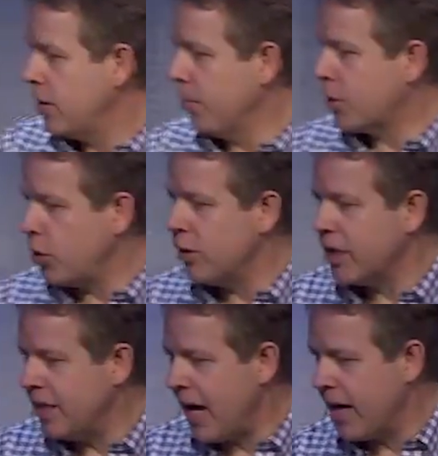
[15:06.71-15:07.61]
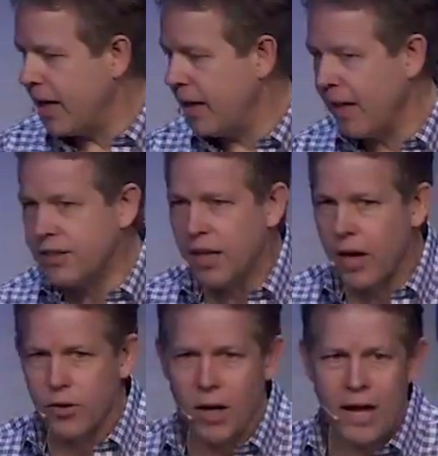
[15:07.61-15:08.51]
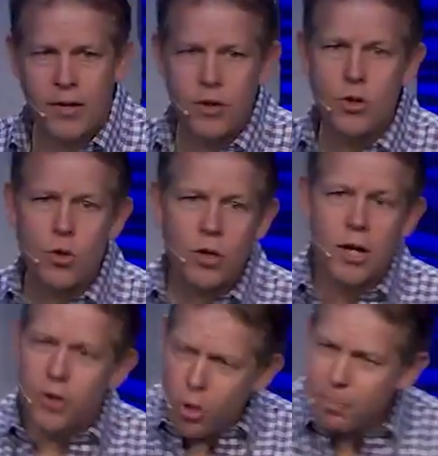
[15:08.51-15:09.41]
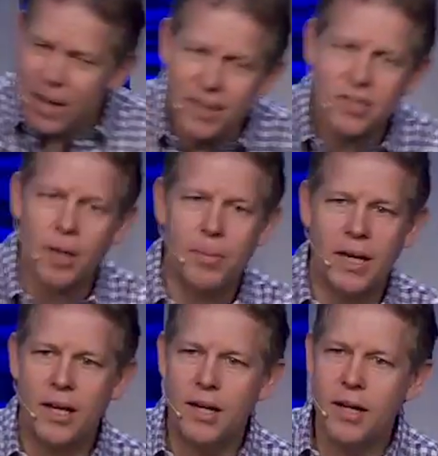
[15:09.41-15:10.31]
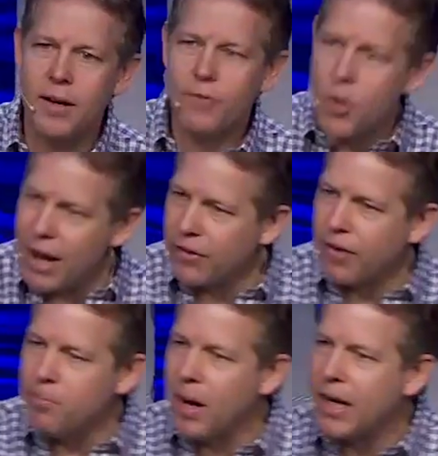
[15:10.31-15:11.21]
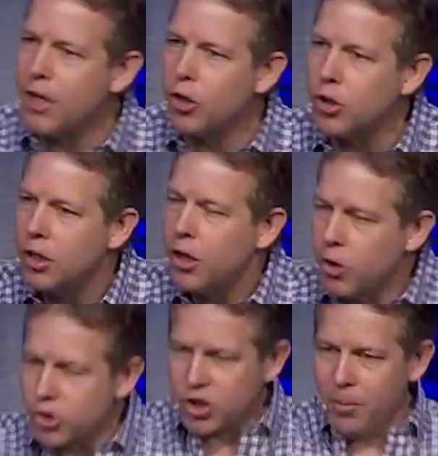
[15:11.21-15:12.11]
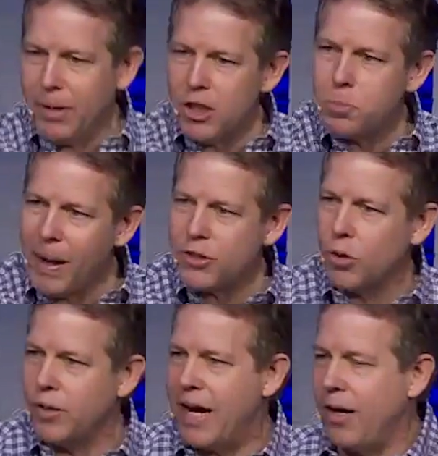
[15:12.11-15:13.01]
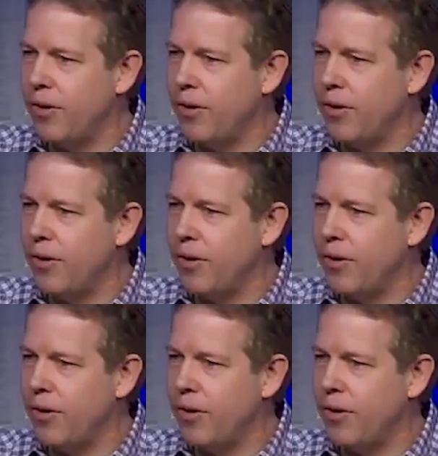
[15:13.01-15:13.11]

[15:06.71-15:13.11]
Number two is identity. That's another lie that you you'll be somebody. If you have enough money, you're you're somebody special now.